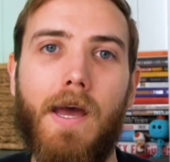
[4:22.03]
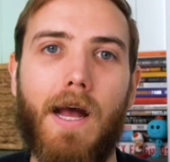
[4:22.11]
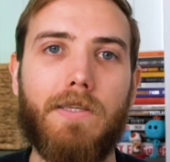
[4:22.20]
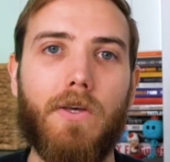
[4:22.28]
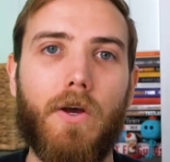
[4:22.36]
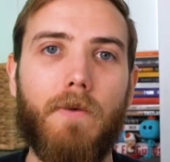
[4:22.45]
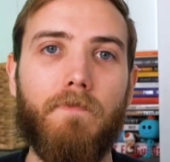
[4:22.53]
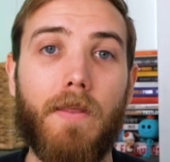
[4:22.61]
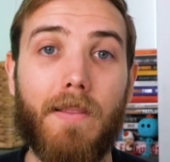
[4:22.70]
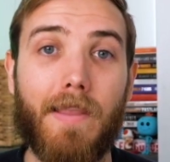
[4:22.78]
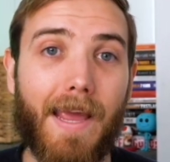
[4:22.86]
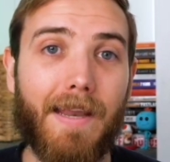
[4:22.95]
And so the
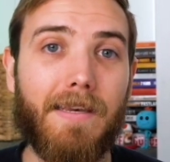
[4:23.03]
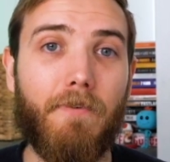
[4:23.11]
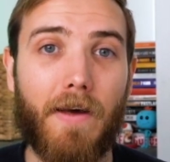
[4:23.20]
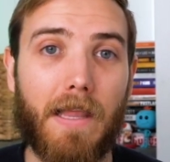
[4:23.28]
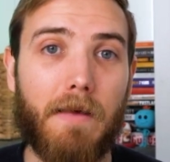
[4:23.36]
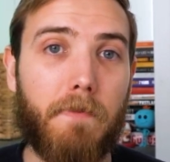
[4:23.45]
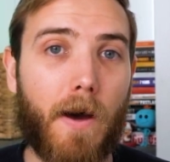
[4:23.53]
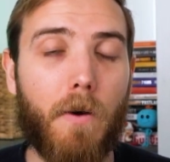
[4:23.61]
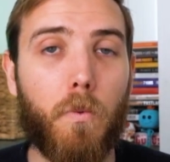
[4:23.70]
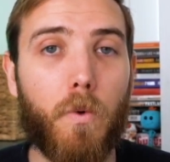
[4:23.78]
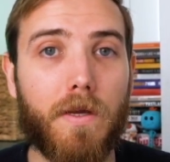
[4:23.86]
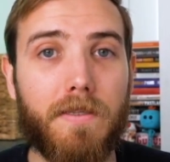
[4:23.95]
land developer
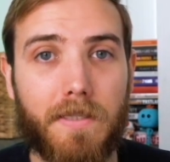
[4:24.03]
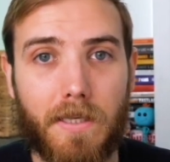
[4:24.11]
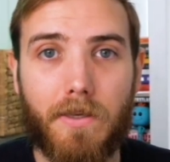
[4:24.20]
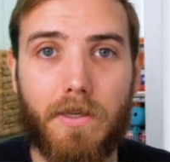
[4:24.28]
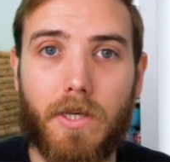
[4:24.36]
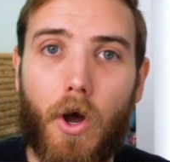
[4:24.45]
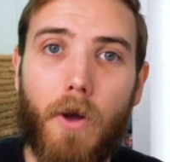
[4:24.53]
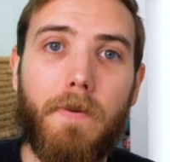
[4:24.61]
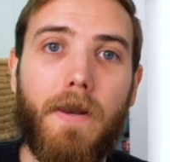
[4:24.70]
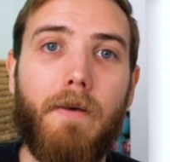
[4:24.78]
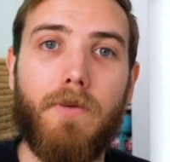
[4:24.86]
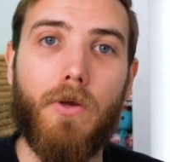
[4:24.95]
will continue to open
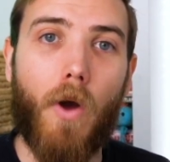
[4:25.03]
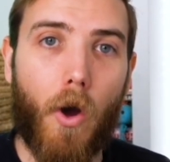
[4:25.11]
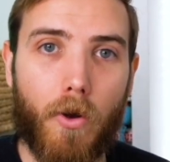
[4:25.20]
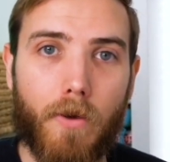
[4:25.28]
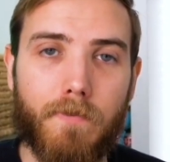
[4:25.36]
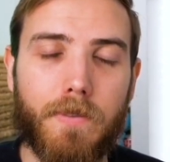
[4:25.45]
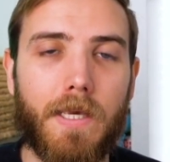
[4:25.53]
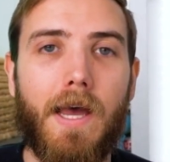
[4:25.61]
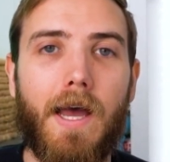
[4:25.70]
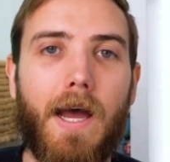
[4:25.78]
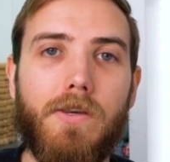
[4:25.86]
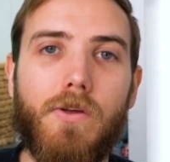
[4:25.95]
up new homes
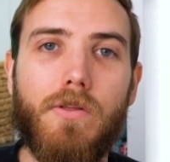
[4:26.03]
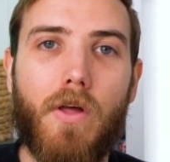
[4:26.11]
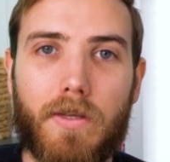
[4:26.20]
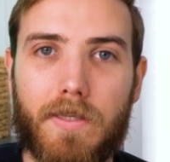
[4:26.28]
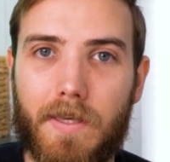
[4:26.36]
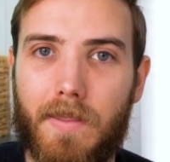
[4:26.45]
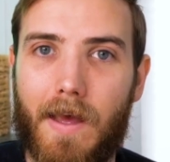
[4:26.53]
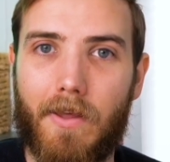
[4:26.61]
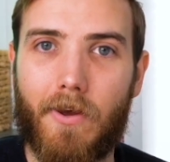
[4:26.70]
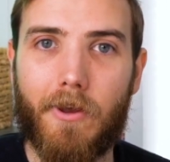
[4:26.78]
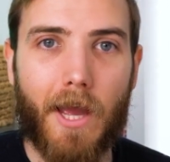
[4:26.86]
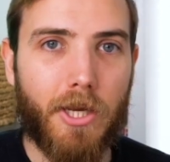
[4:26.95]
and new lots in that
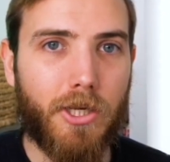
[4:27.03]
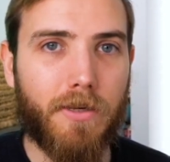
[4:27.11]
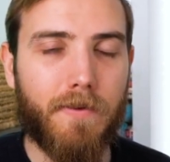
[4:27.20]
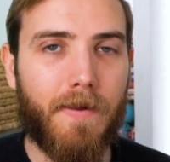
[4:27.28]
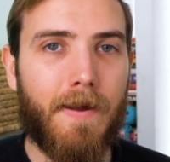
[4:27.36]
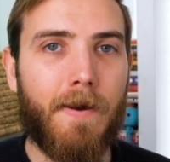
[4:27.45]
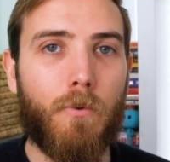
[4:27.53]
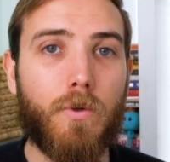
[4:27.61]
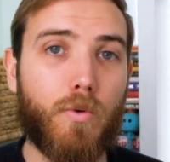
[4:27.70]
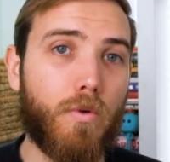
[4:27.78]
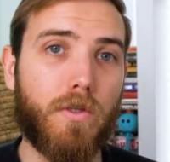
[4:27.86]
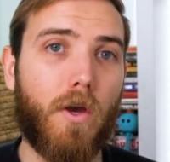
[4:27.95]
location, which
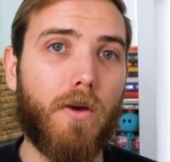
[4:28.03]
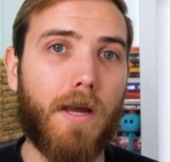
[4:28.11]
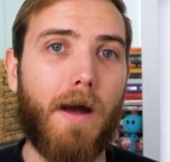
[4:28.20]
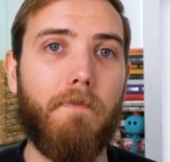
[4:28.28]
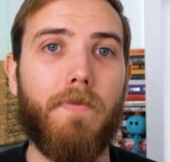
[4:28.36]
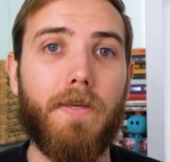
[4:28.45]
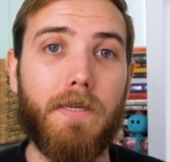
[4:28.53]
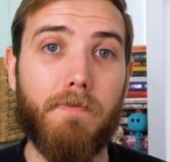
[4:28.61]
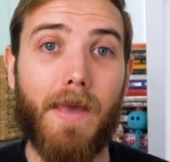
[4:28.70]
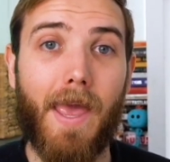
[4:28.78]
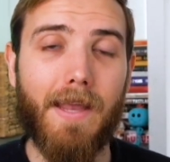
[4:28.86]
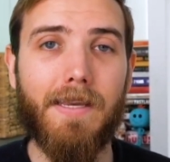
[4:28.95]
will soak up the
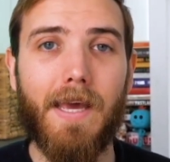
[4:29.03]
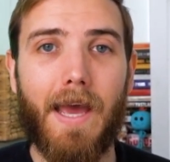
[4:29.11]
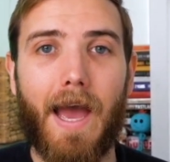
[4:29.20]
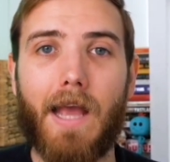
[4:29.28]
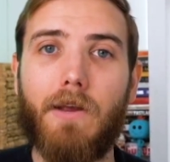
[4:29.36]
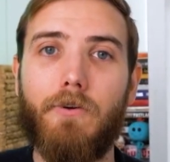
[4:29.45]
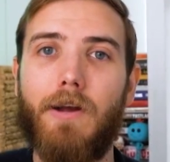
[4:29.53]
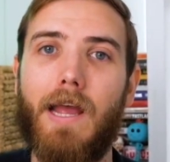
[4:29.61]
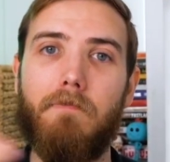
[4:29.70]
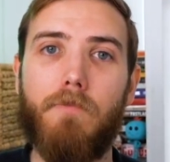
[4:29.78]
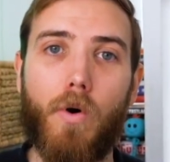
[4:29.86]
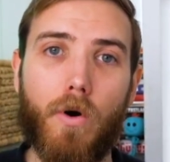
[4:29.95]
demand and
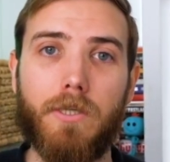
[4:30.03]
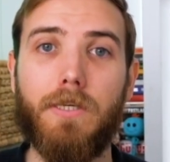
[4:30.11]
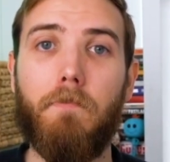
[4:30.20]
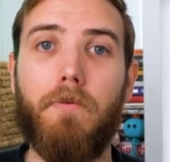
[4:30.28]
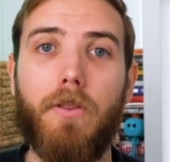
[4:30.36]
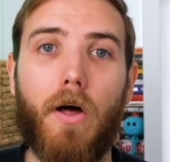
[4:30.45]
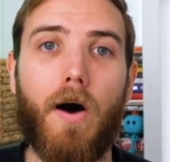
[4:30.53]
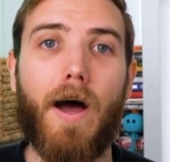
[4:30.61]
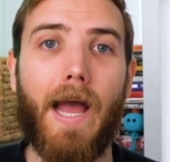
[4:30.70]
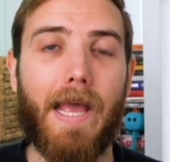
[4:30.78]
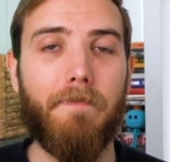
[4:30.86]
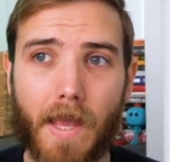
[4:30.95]
create more
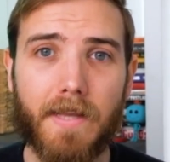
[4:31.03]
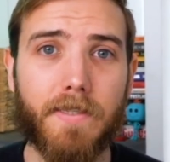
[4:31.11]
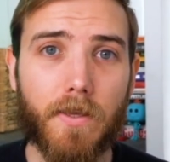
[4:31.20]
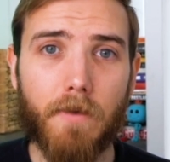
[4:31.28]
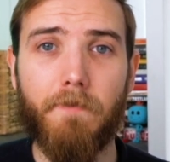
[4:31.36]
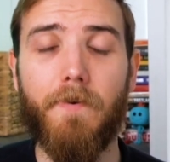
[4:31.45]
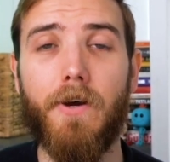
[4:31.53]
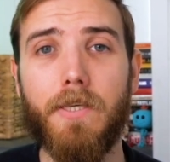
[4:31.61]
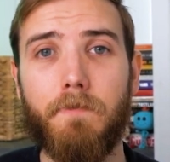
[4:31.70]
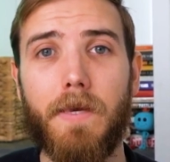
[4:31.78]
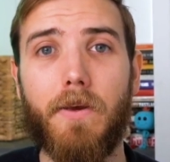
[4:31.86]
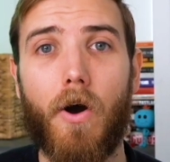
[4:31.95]
supply. And so the first
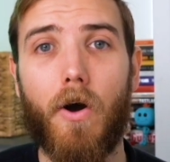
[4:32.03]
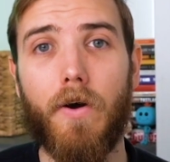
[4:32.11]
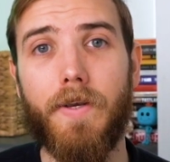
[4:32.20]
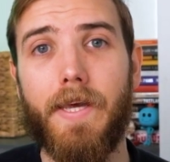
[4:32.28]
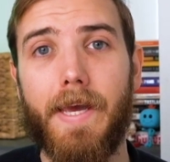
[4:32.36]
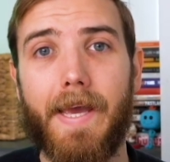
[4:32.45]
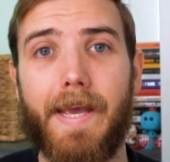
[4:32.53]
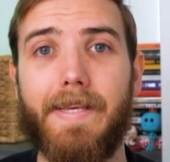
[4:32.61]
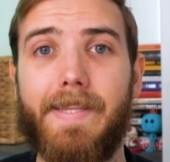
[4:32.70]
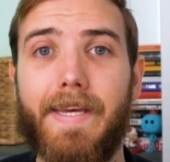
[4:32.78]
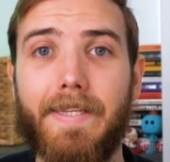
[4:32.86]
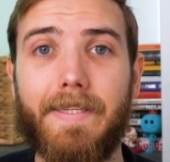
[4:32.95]
big con is
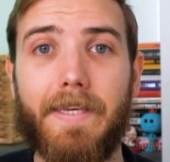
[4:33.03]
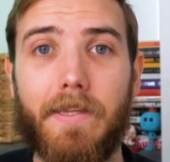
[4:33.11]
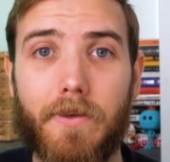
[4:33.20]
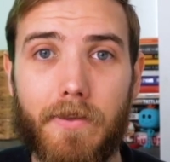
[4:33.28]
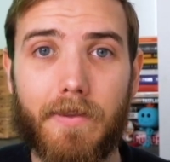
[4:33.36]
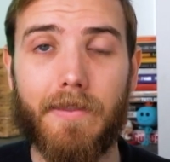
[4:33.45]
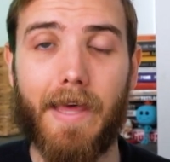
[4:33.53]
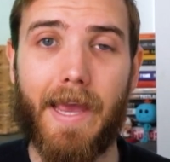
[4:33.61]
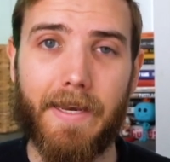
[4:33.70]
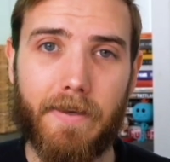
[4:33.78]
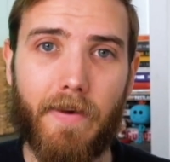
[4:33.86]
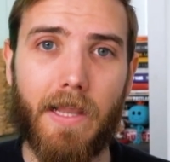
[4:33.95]
the continued
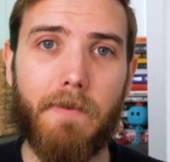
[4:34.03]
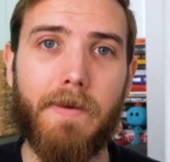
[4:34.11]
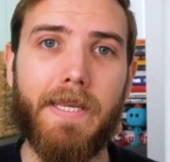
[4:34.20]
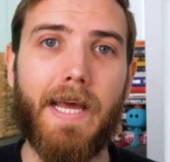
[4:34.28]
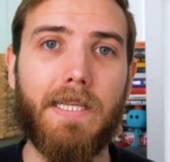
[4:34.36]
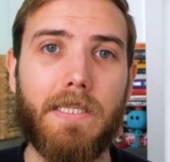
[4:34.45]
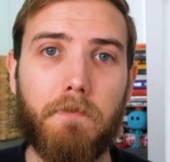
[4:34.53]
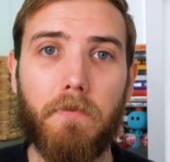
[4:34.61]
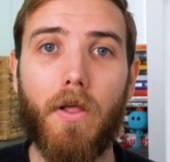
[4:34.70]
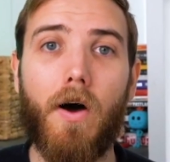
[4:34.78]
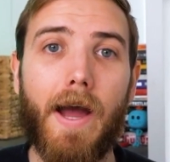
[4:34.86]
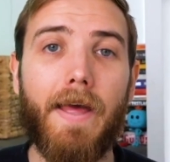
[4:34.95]
land development and
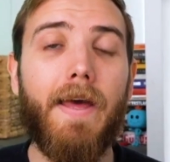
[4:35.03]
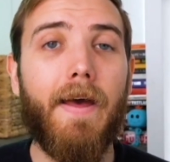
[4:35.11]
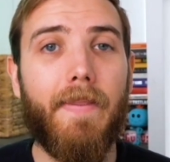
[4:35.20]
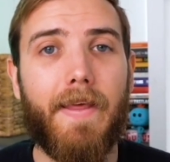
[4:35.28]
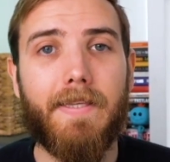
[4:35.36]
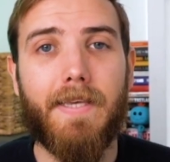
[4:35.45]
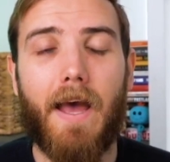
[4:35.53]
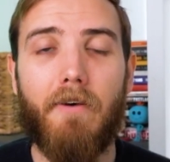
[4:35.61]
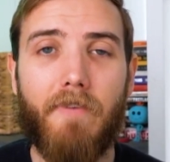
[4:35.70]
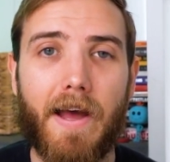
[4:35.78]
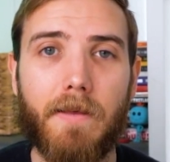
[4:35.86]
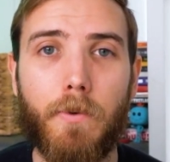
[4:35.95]
supply that's
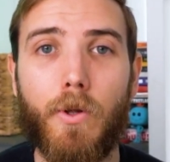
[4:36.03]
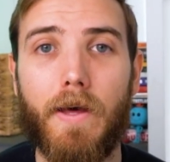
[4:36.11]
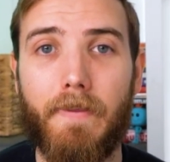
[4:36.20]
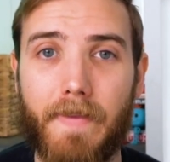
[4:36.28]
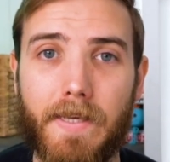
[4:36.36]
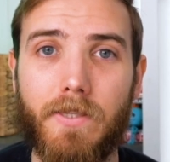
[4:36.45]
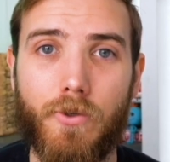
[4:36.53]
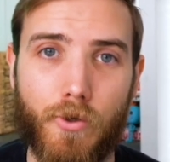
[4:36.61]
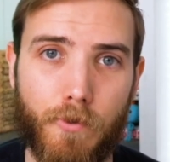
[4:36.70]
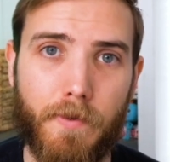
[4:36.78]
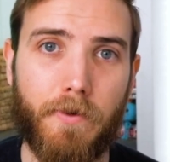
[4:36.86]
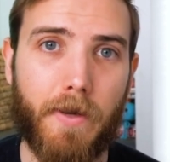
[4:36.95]
available in these
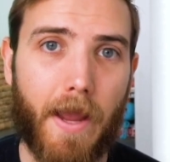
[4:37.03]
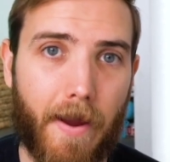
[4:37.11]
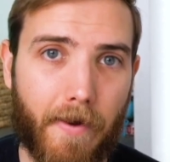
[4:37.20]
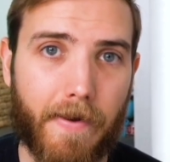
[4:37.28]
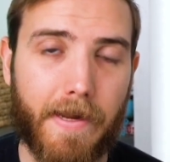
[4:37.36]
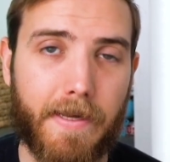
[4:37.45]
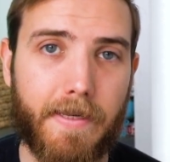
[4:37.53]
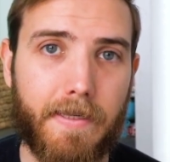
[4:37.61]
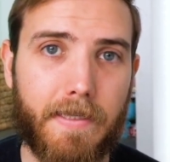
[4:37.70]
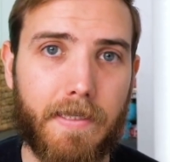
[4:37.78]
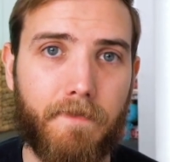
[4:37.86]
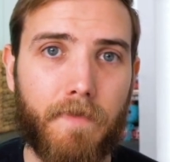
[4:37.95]
new build
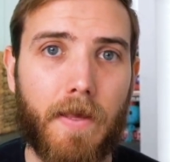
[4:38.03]
areas.